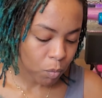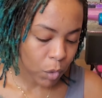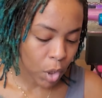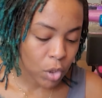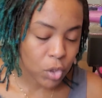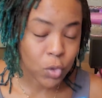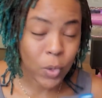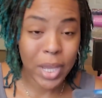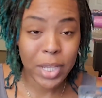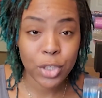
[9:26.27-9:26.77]

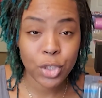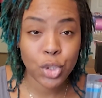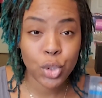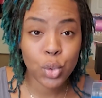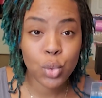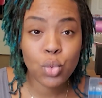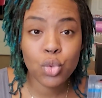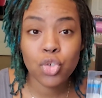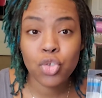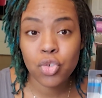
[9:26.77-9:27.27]
So I
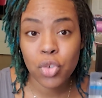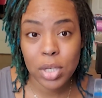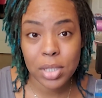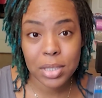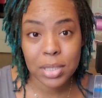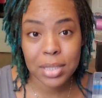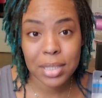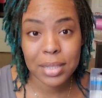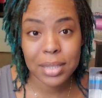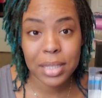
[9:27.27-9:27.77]
do
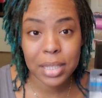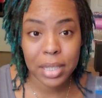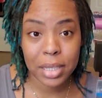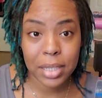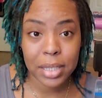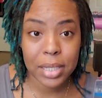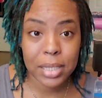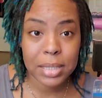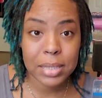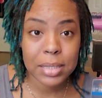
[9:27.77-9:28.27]
trust the
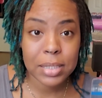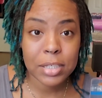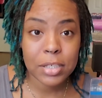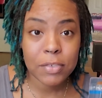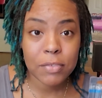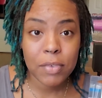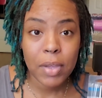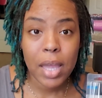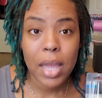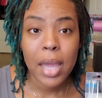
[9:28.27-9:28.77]

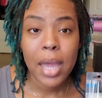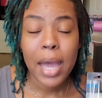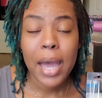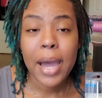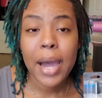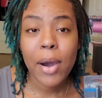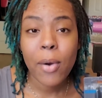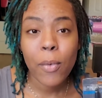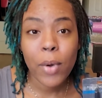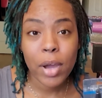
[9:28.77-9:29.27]
adhesive.
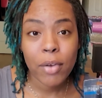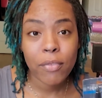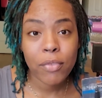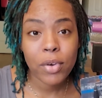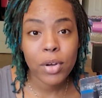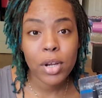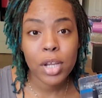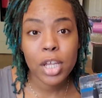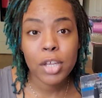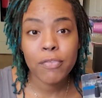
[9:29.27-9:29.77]

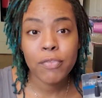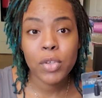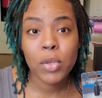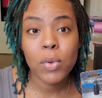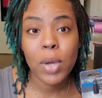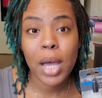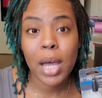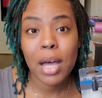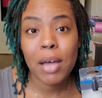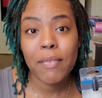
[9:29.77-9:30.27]
However, if you
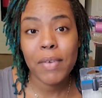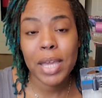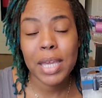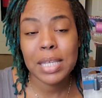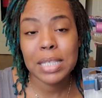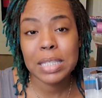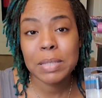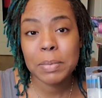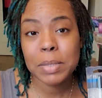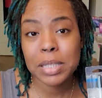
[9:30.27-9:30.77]
have a
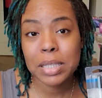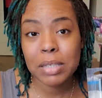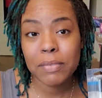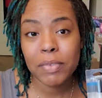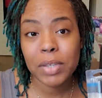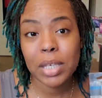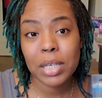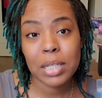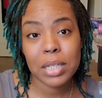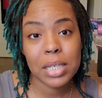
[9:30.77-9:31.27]

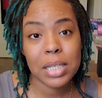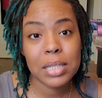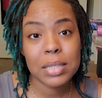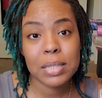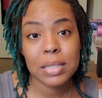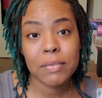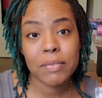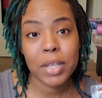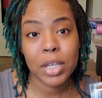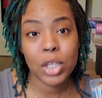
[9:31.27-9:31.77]
specific
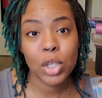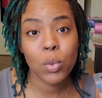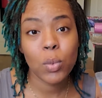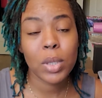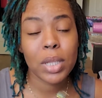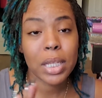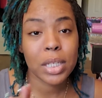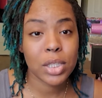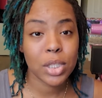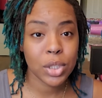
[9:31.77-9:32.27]
adhesive that you would
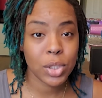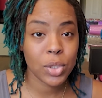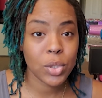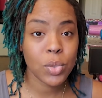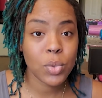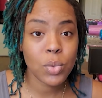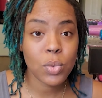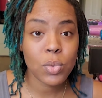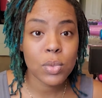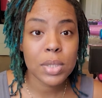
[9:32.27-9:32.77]
like to
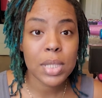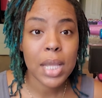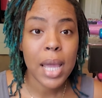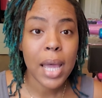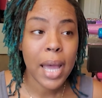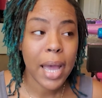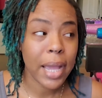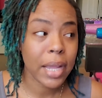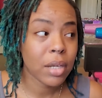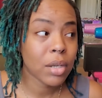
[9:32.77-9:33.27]
use,
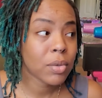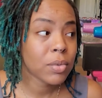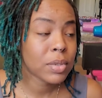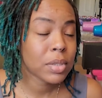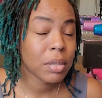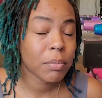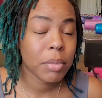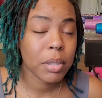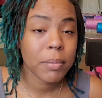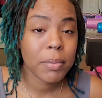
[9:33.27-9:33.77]
I know
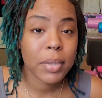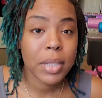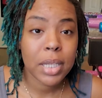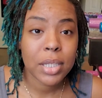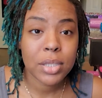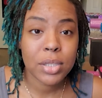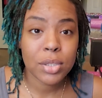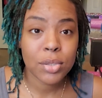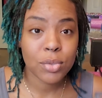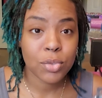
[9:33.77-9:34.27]
some people
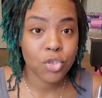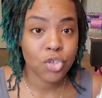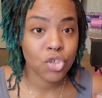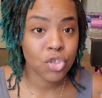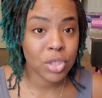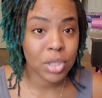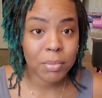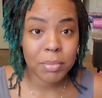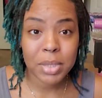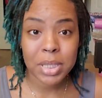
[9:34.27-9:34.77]
like to use
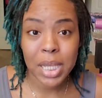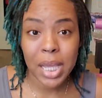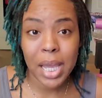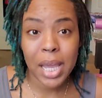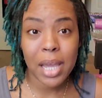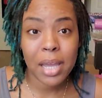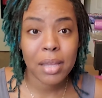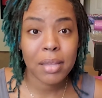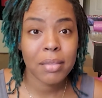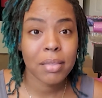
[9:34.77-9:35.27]
Gem
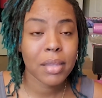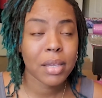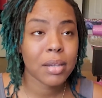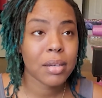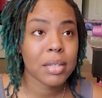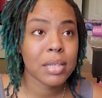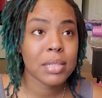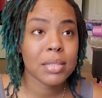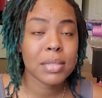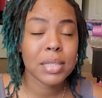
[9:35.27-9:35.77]
Tack. There
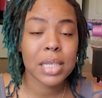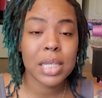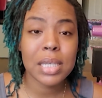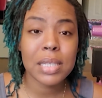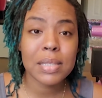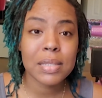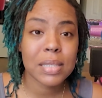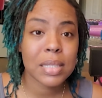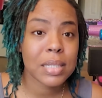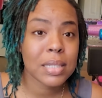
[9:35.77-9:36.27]
is
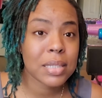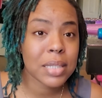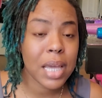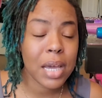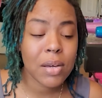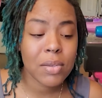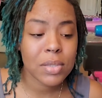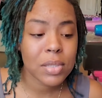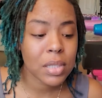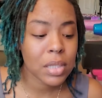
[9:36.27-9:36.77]

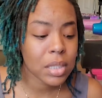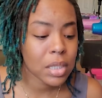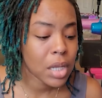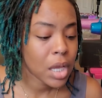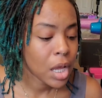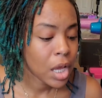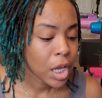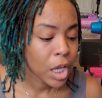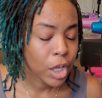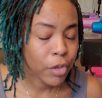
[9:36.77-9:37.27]
E6000.
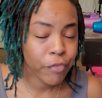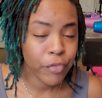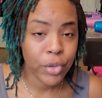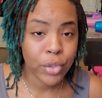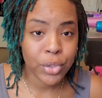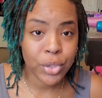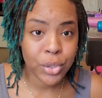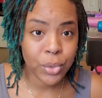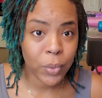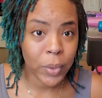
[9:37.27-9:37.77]
If you're
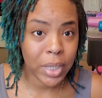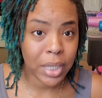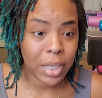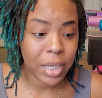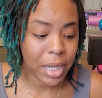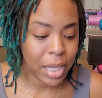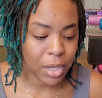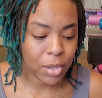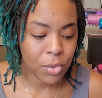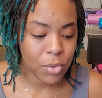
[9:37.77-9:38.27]
doing
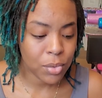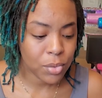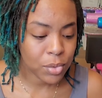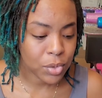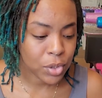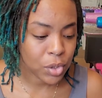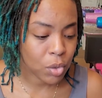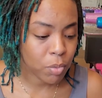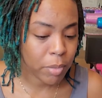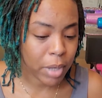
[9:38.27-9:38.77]

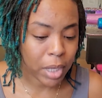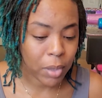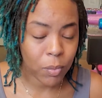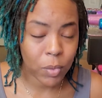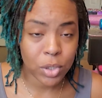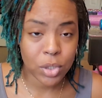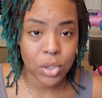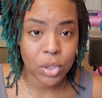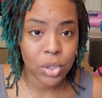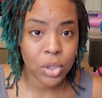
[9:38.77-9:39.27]
nails, you might
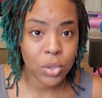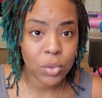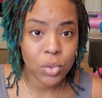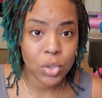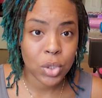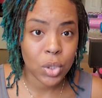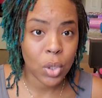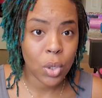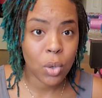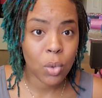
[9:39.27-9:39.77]
want to use
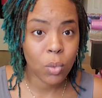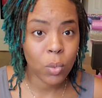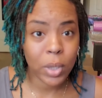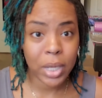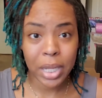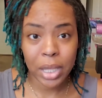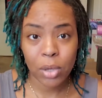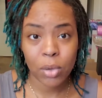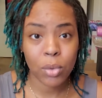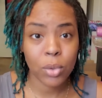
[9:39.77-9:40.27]
your own
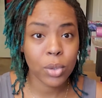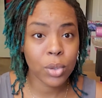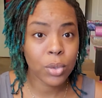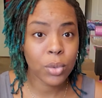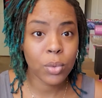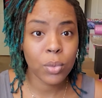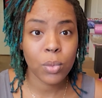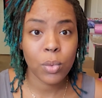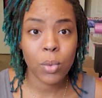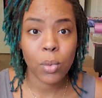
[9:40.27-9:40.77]
nail
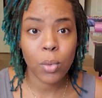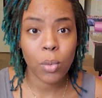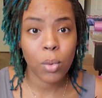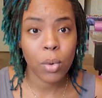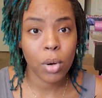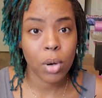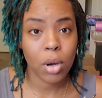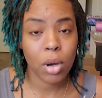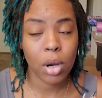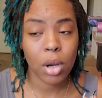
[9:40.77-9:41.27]
glue
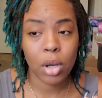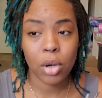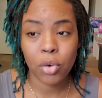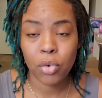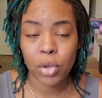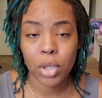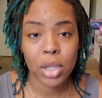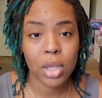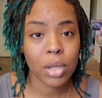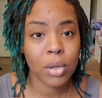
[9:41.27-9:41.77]
or
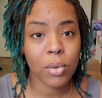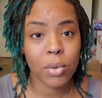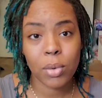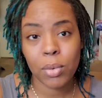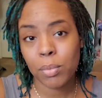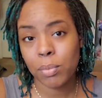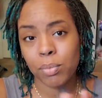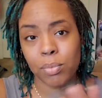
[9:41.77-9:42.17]
acrylic, or